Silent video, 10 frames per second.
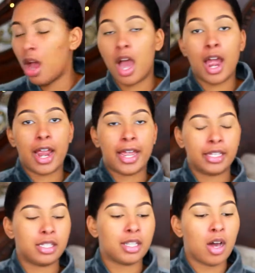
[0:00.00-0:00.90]
Alright,
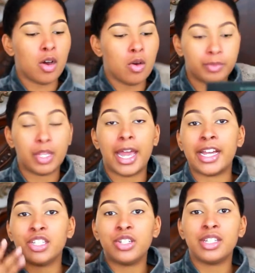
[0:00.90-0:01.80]
so
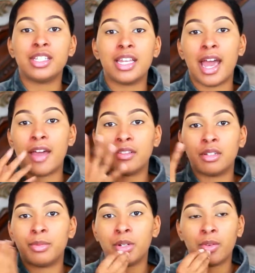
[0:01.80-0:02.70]
as you can see, I have a
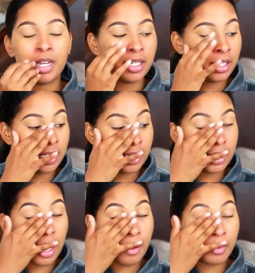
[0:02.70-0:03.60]
little bit of redness.
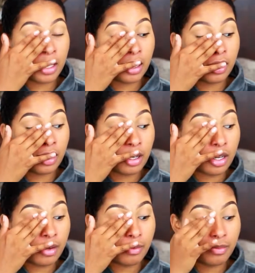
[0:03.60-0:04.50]
I'm gonna,
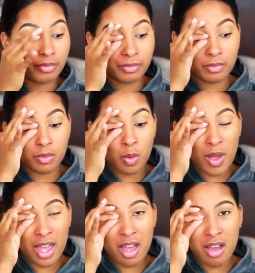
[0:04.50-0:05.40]

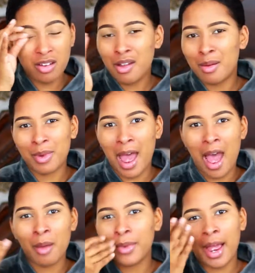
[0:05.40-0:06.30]
well, no
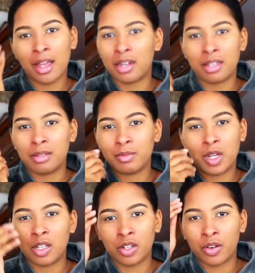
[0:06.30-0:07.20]
not. I'm not gonna
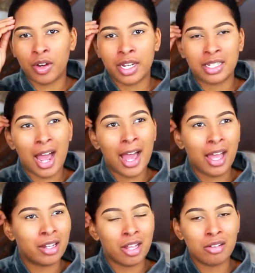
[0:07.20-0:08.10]
color correct.
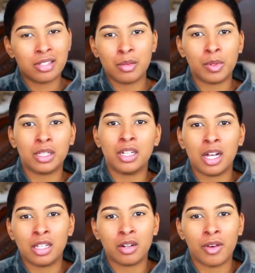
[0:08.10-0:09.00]
I don't typically
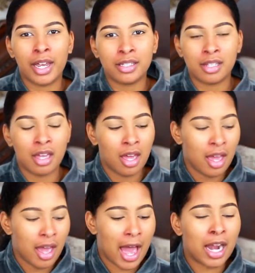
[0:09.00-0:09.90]
color correct.
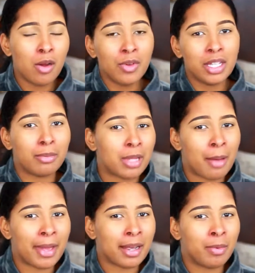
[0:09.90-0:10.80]
I don't really apply
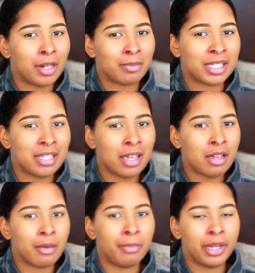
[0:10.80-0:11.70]
makeup when I'm
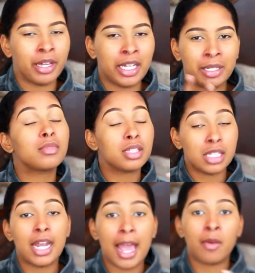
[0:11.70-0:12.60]
sick, but
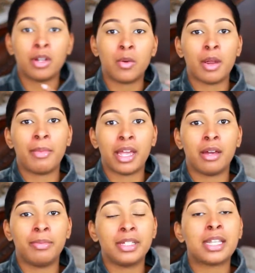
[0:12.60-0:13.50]
today I want to wear
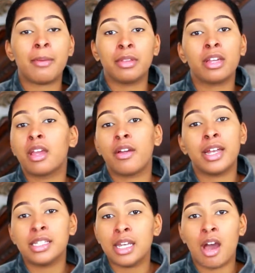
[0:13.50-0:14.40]
makeup because I've been looking
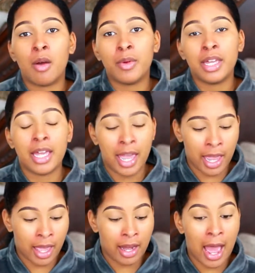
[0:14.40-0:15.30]
crazy all week
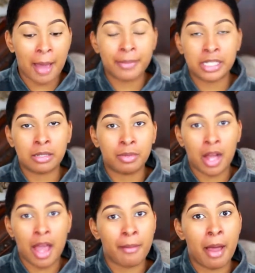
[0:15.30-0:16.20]
and I miss
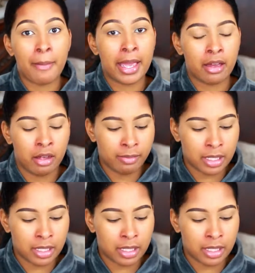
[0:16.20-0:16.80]
applying my makeup.